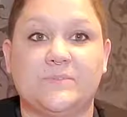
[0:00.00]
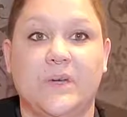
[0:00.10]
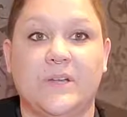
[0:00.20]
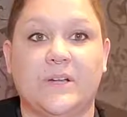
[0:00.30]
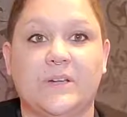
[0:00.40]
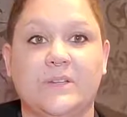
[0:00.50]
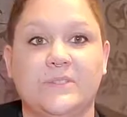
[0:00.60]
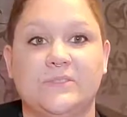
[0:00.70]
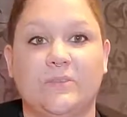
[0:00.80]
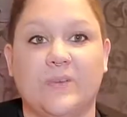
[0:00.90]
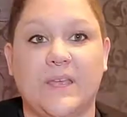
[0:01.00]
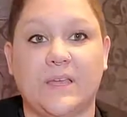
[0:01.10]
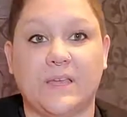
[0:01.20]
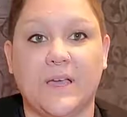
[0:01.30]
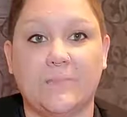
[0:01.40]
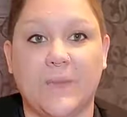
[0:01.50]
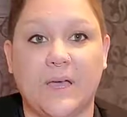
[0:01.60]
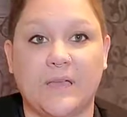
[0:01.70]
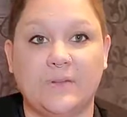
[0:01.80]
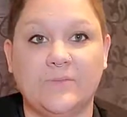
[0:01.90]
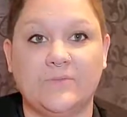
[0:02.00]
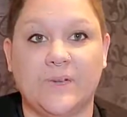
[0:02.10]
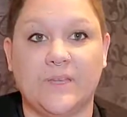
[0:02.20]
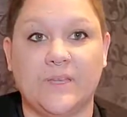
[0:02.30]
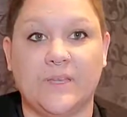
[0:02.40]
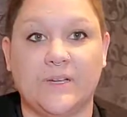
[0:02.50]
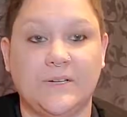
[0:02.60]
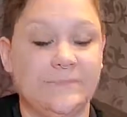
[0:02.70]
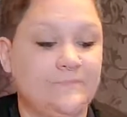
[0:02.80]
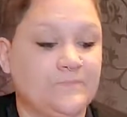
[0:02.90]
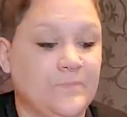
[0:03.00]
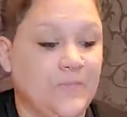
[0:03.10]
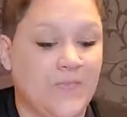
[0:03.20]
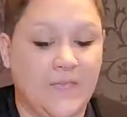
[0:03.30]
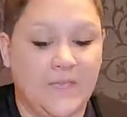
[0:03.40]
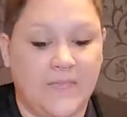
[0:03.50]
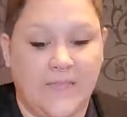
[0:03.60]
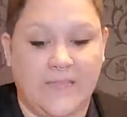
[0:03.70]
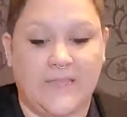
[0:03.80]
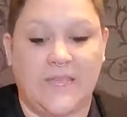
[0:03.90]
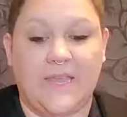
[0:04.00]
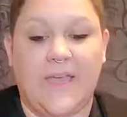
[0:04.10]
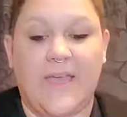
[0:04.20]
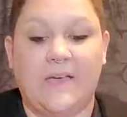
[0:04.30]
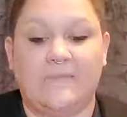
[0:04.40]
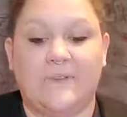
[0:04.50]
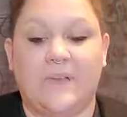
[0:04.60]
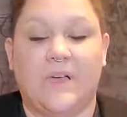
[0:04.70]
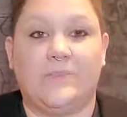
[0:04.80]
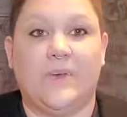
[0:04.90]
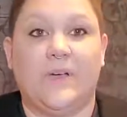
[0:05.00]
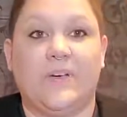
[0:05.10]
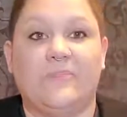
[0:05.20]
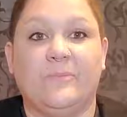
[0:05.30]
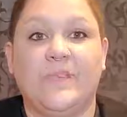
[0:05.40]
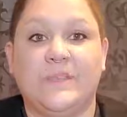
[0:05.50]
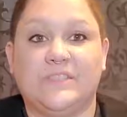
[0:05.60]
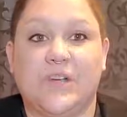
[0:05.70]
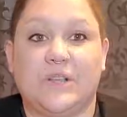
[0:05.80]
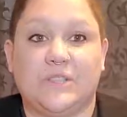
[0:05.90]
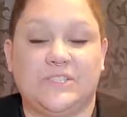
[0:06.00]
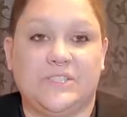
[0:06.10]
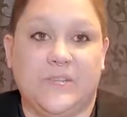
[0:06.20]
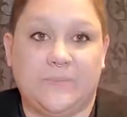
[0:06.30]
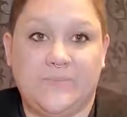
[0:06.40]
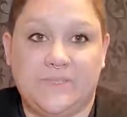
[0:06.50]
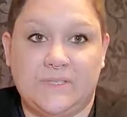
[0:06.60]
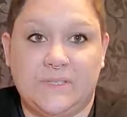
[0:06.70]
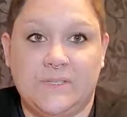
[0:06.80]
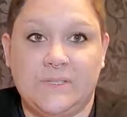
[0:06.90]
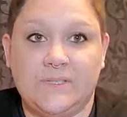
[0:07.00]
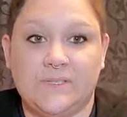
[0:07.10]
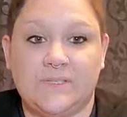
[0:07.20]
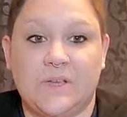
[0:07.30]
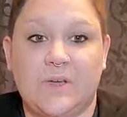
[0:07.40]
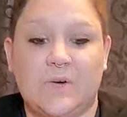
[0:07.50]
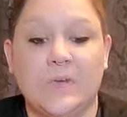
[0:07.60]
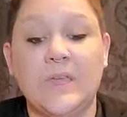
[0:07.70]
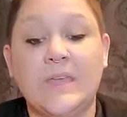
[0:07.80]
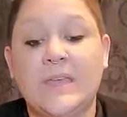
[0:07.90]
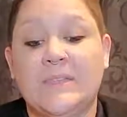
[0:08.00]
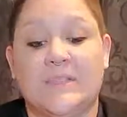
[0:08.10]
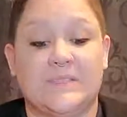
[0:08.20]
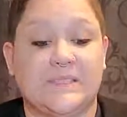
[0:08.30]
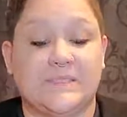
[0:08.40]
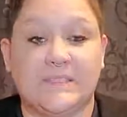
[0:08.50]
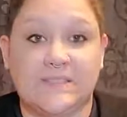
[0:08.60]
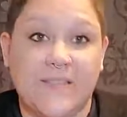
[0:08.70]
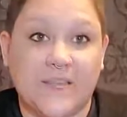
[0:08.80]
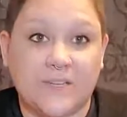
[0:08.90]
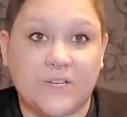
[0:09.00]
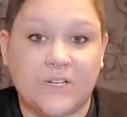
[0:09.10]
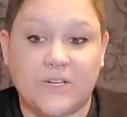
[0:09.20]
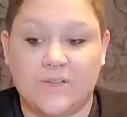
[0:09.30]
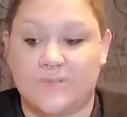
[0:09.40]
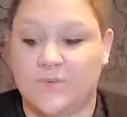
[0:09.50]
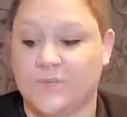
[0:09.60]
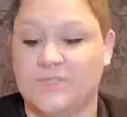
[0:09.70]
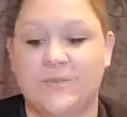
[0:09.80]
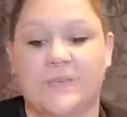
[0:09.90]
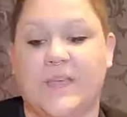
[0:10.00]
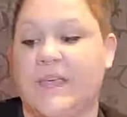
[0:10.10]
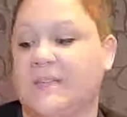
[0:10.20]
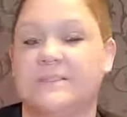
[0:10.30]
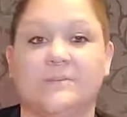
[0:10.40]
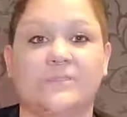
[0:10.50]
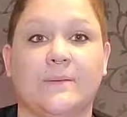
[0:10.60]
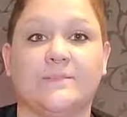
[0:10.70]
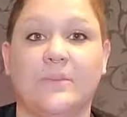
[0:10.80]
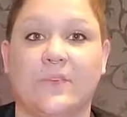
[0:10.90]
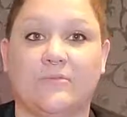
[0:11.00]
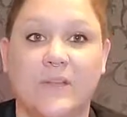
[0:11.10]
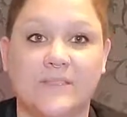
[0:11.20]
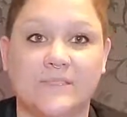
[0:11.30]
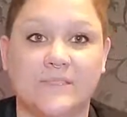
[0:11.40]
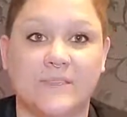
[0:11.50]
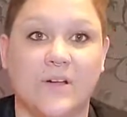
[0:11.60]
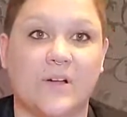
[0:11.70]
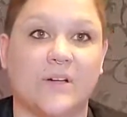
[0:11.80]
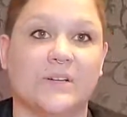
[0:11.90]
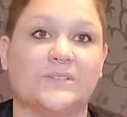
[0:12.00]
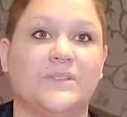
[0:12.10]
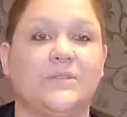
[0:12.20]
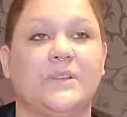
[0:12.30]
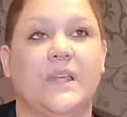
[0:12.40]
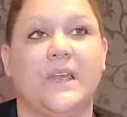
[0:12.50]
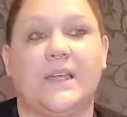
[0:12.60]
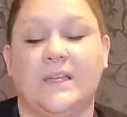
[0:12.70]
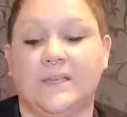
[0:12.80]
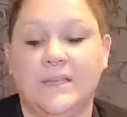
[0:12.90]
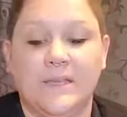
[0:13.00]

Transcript: butter, so I went ahead and cut mine right here, and then 1/2 cup of mini chocolate chips. So this is the standard. Of course you can add, sometimes we add raisins in ours, you can add